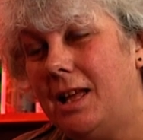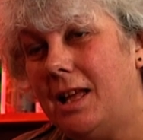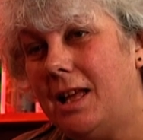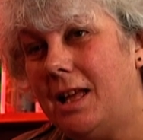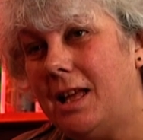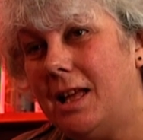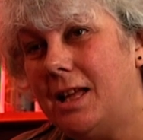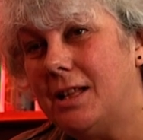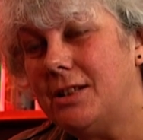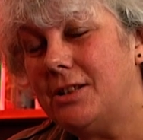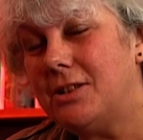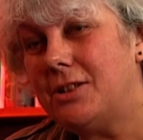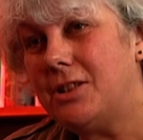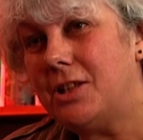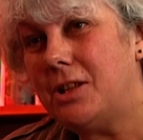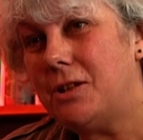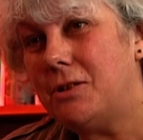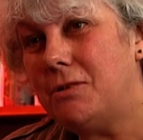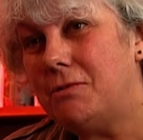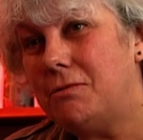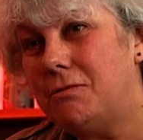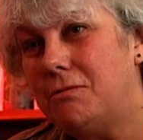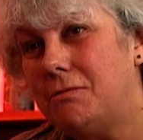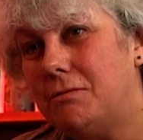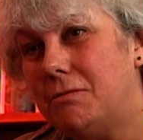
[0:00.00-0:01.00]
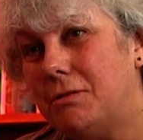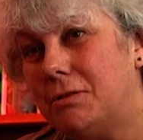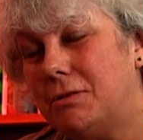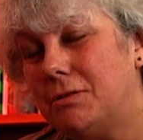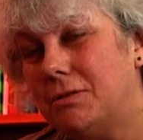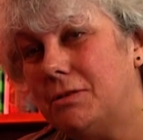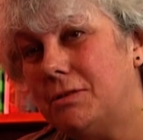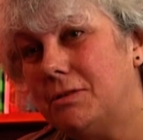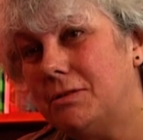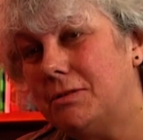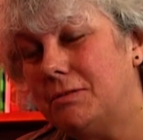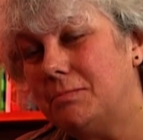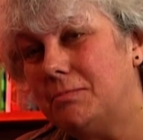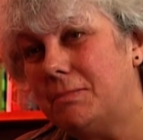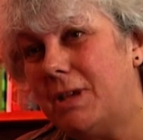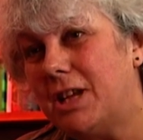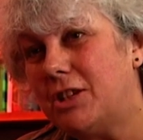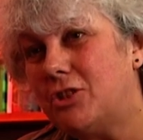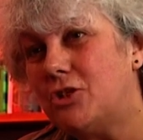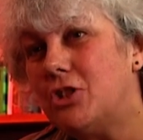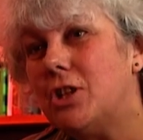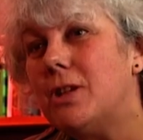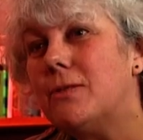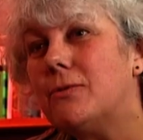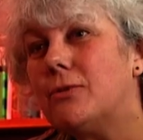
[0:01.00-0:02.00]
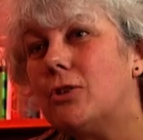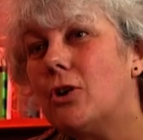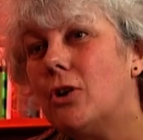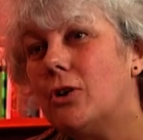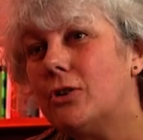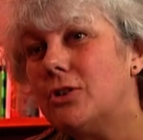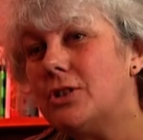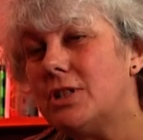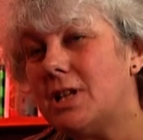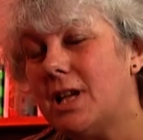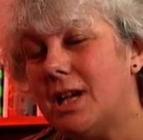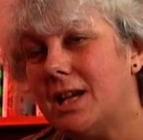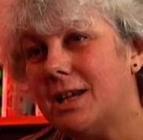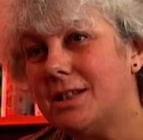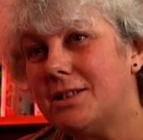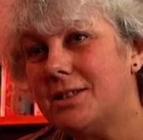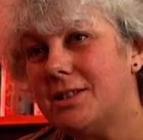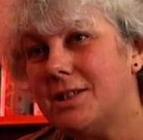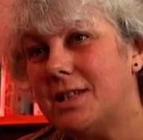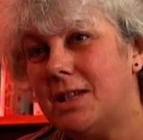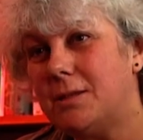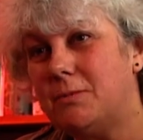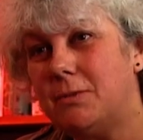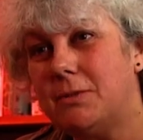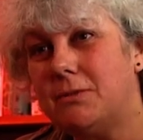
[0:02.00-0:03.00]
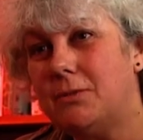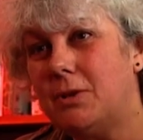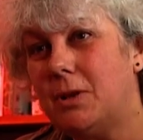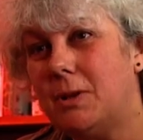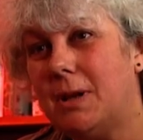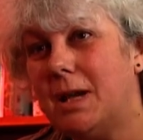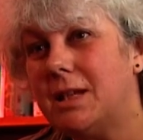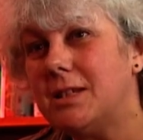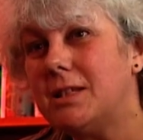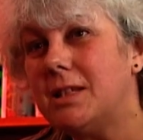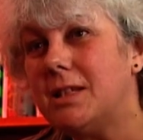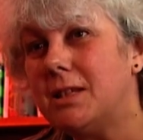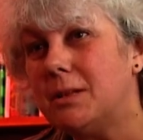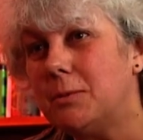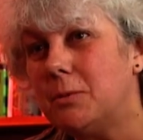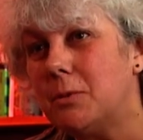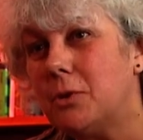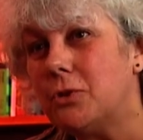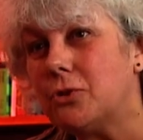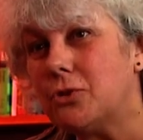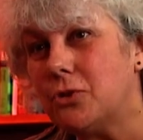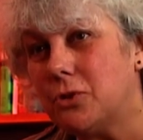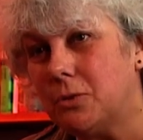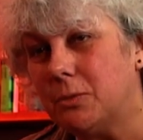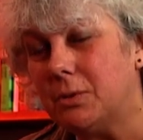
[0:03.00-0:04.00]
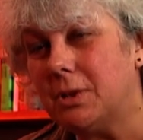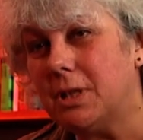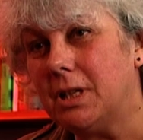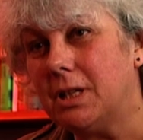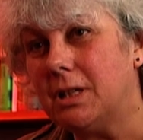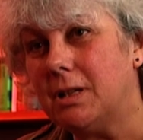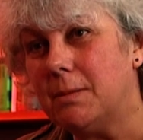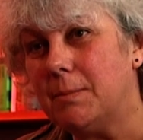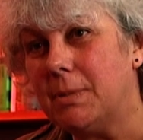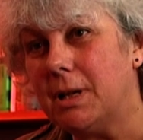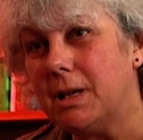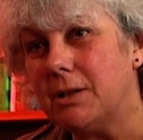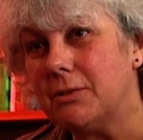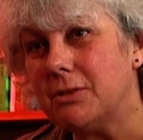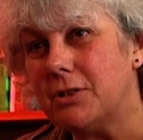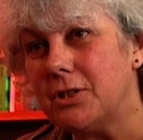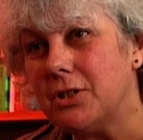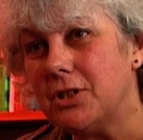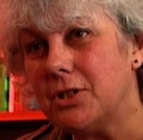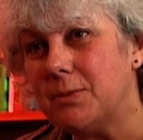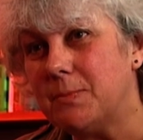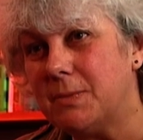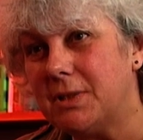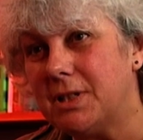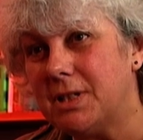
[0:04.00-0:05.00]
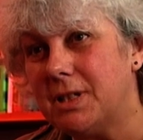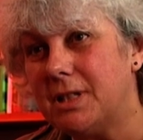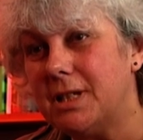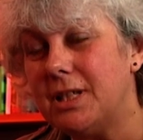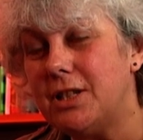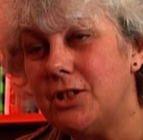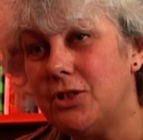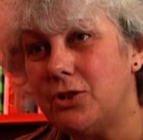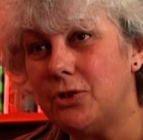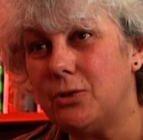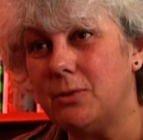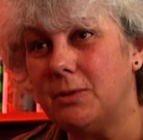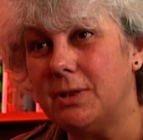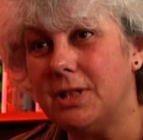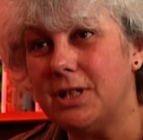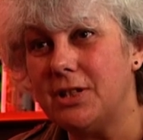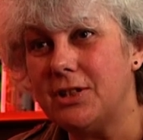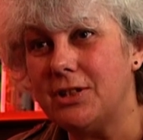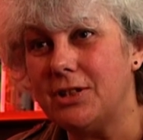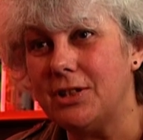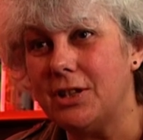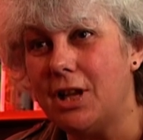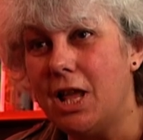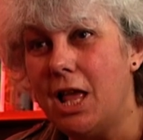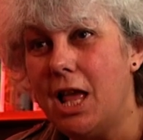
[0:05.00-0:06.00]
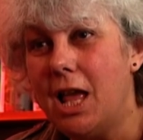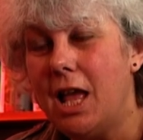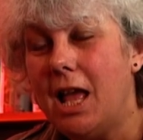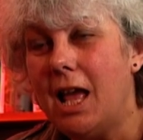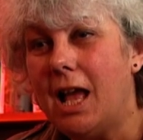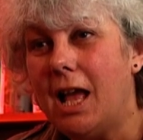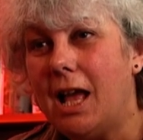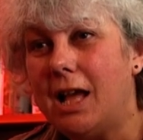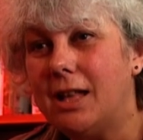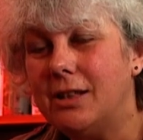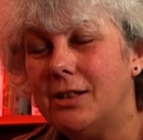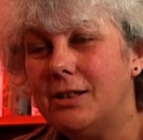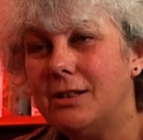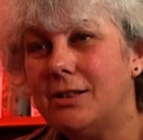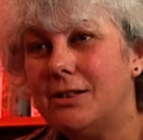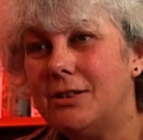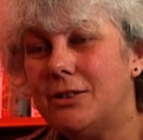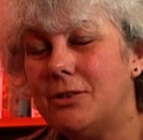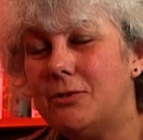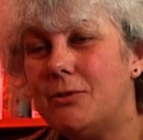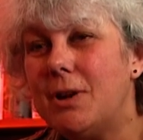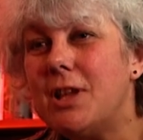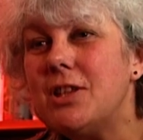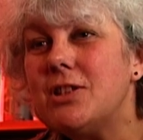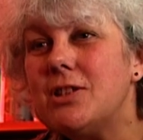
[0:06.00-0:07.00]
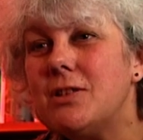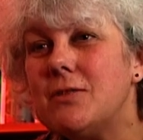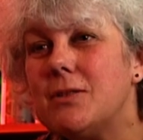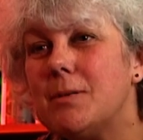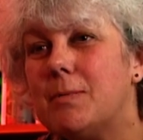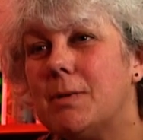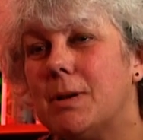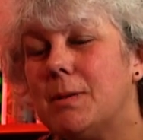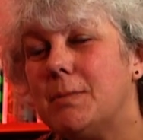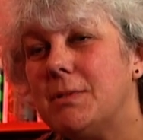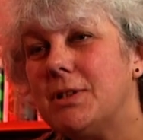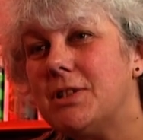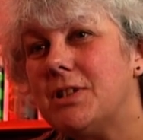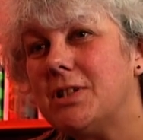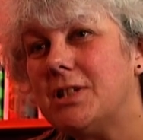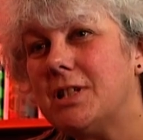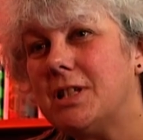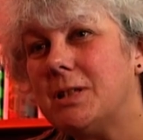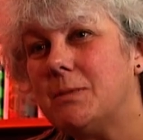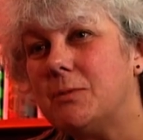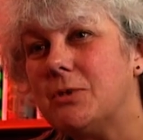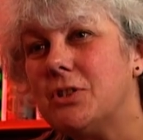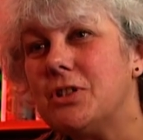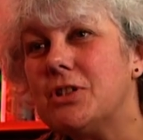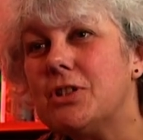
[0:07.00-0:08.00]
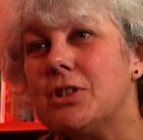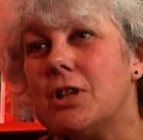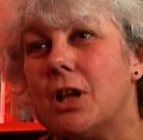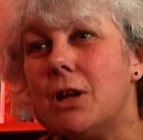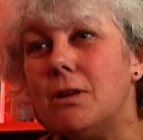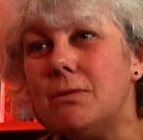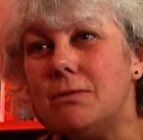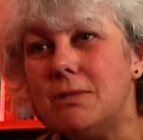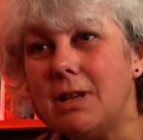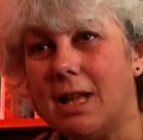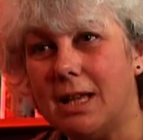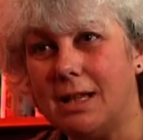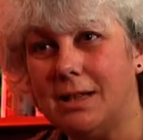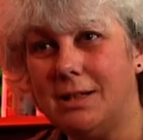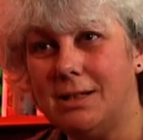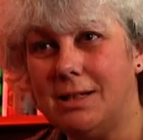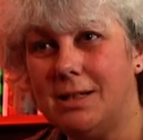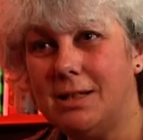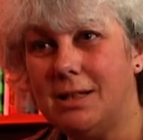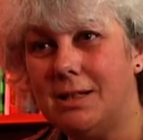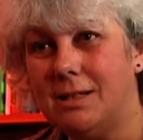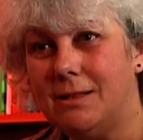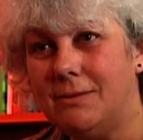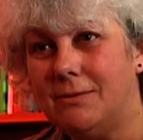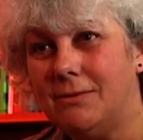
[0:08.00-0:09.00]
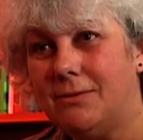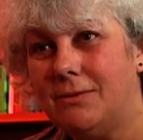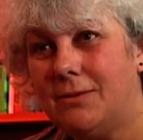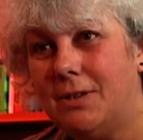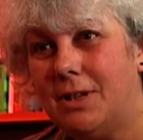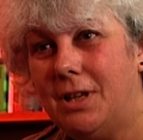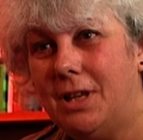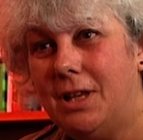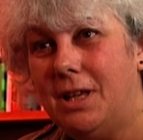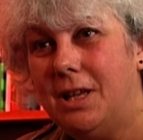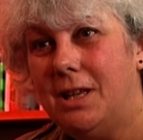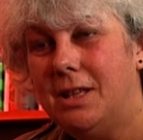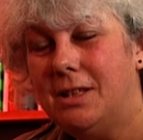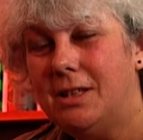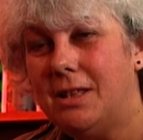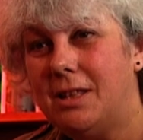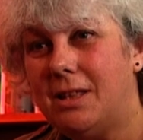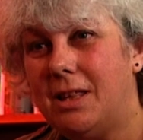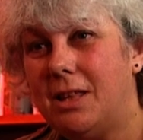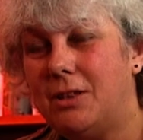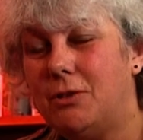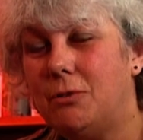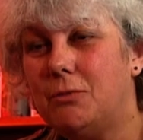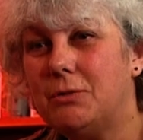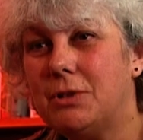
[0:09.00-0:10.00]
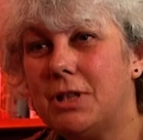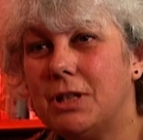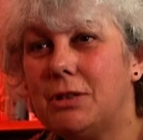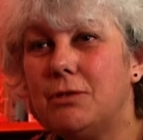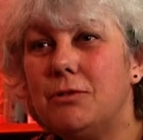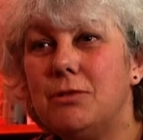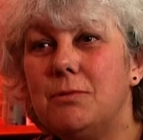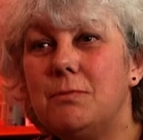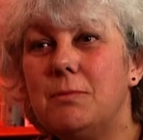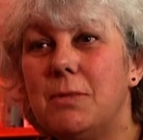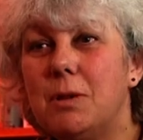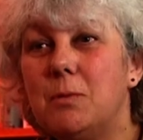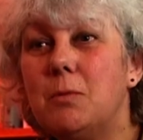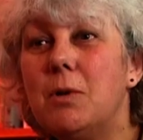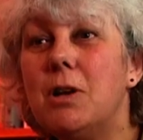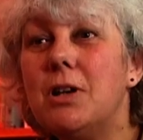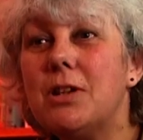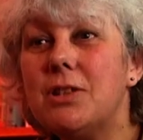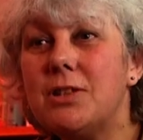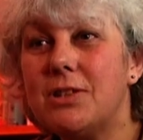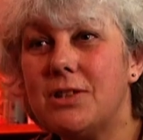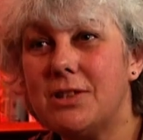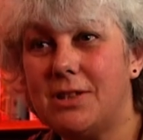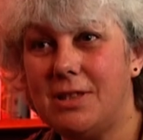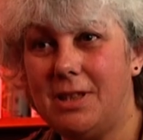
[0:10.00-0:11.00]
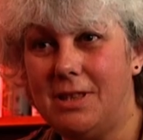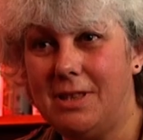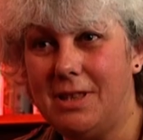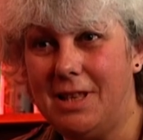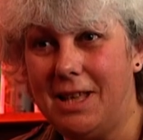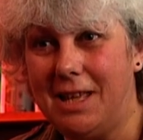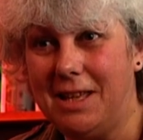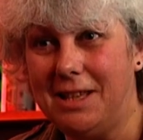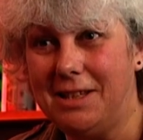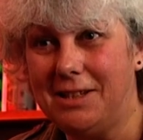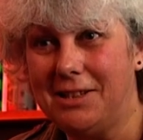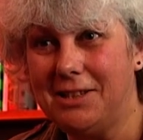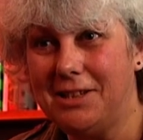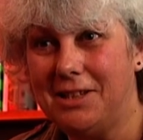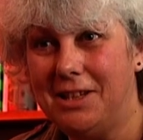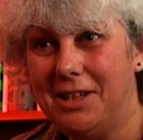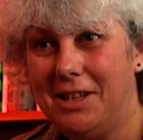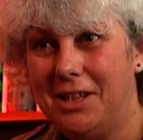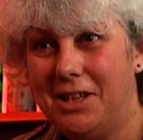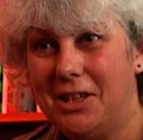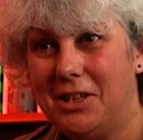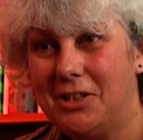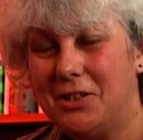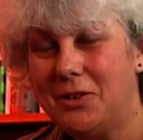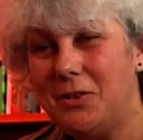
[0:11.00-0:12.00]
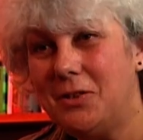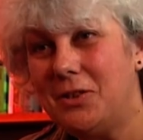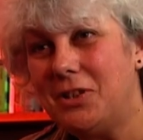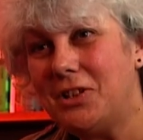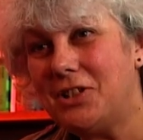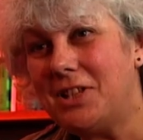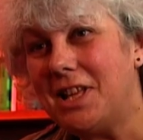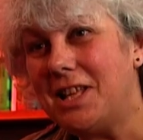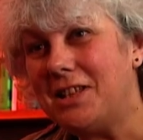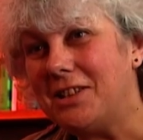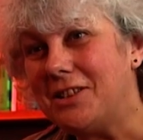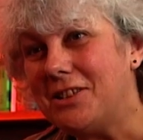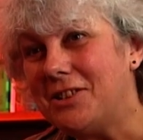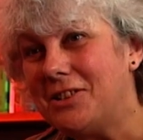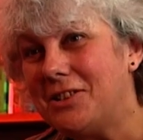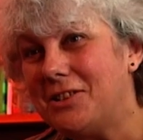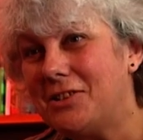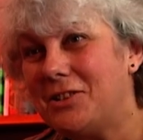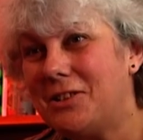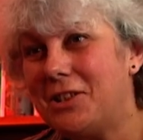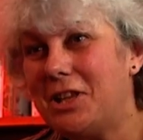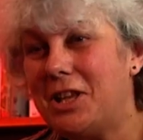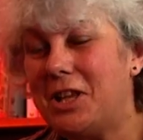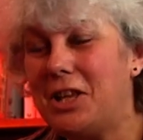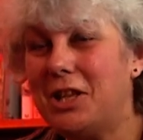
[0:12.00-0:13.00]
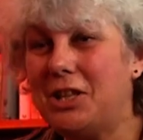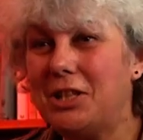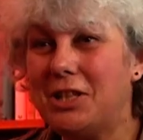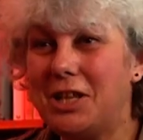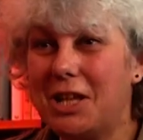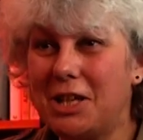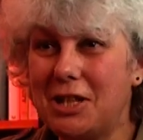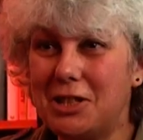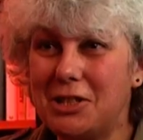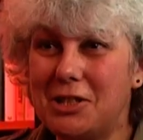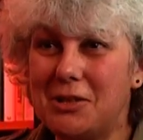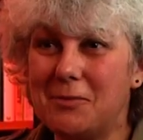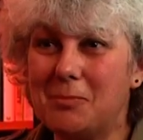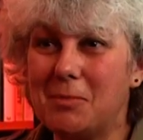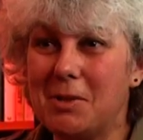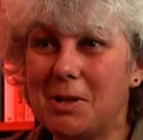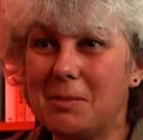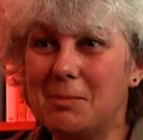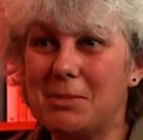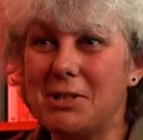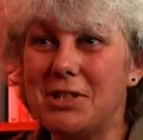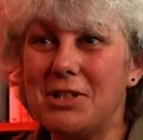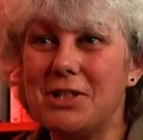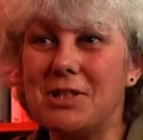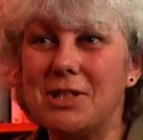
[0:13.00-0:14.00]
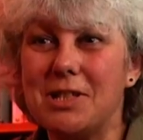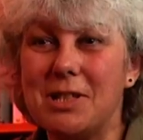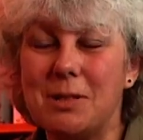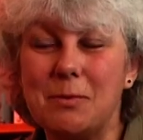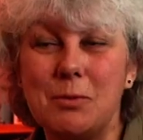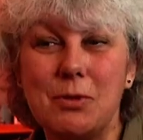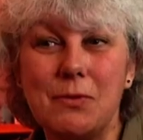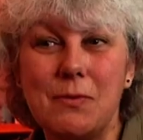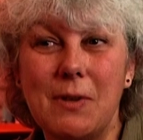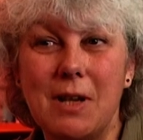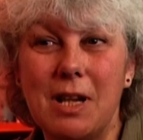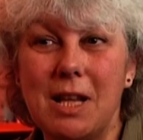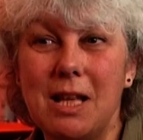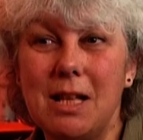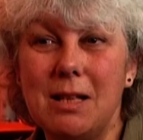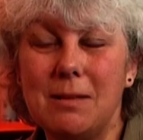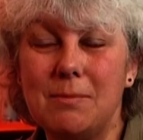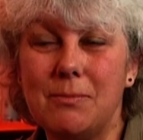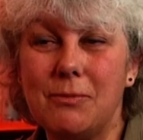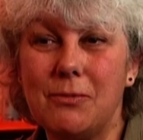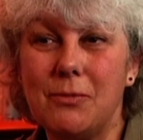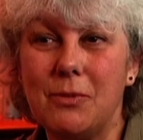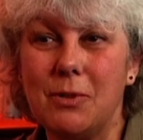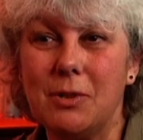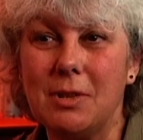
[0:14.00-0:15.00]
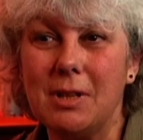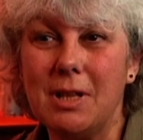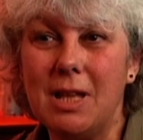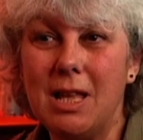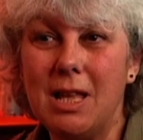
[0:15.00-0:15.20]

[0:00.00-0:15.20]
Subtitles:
And so my chief contact said, "We've no idea what you think about us, but at least you'll listen." And the rest of the publicity was so negative that they thought I couldn't be worse than that. So in a sense, the negative publicity was very helpful.